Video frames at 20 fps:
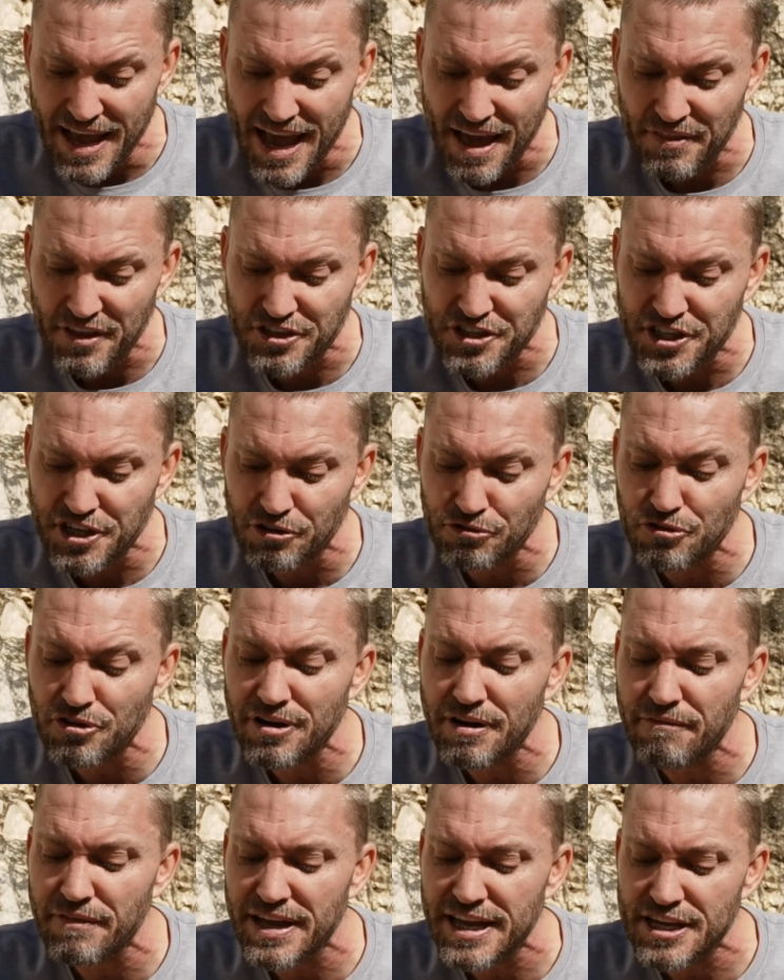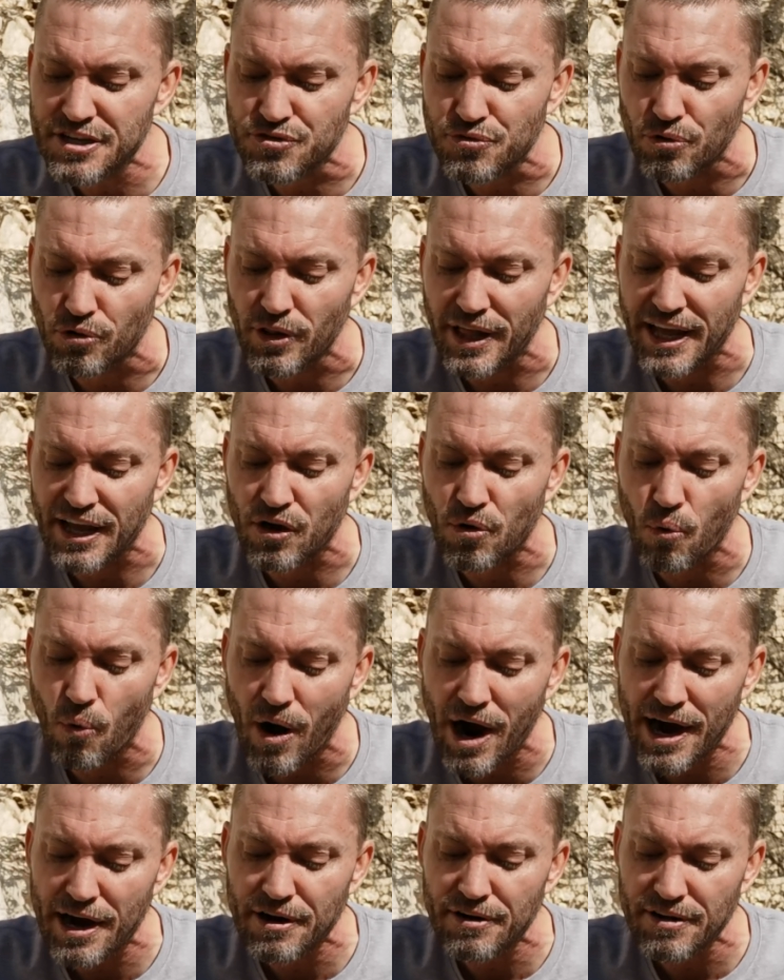and the children of Israel
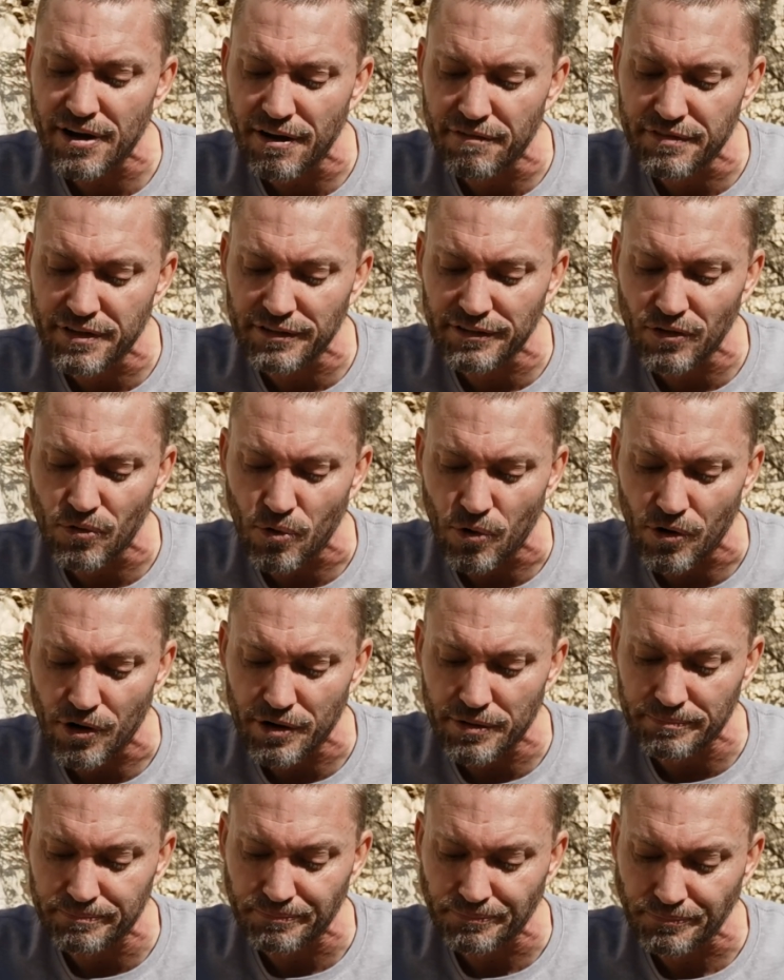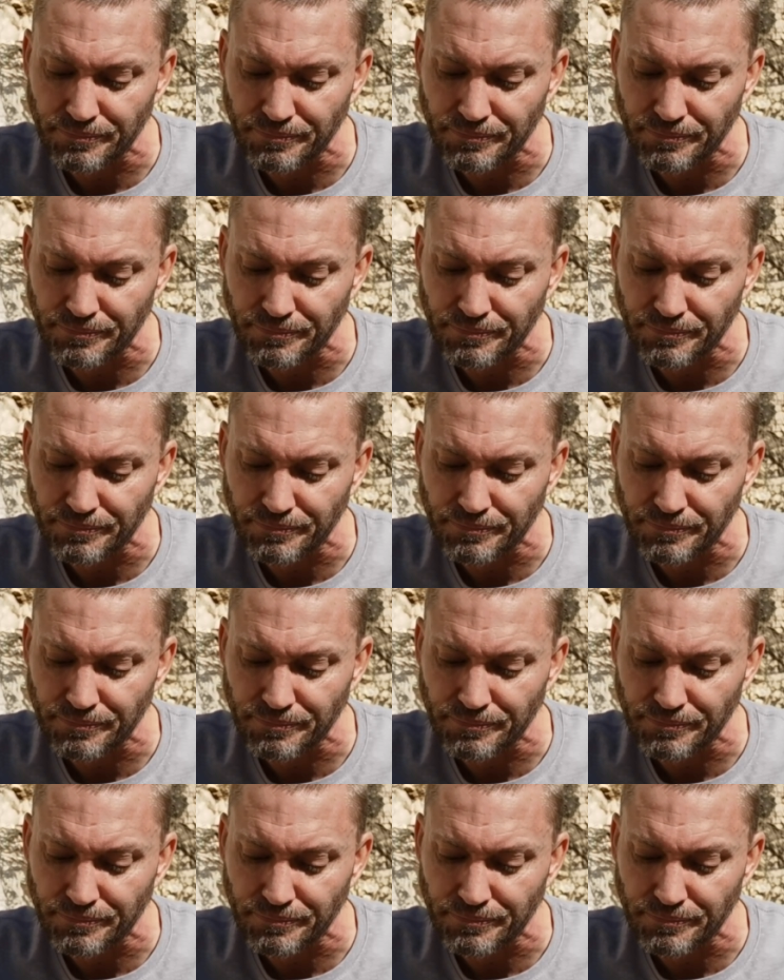inquired of the Lord.